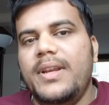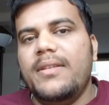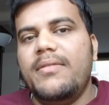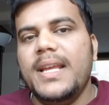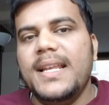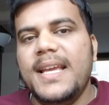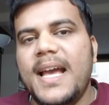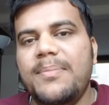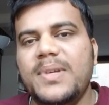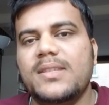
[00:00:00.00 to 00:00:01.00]
really
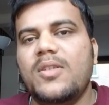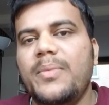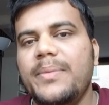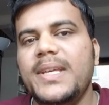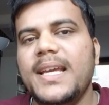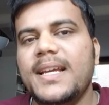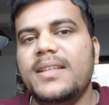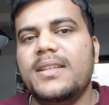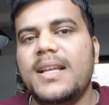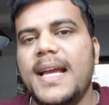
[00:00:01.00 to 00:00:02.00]
happens, or maybe
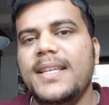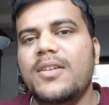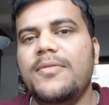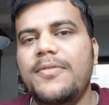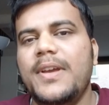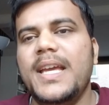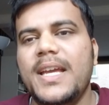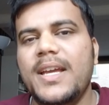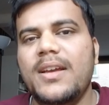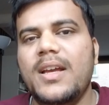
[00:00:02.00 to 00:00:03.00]
a kind of
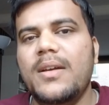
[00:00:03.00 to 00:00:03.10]
a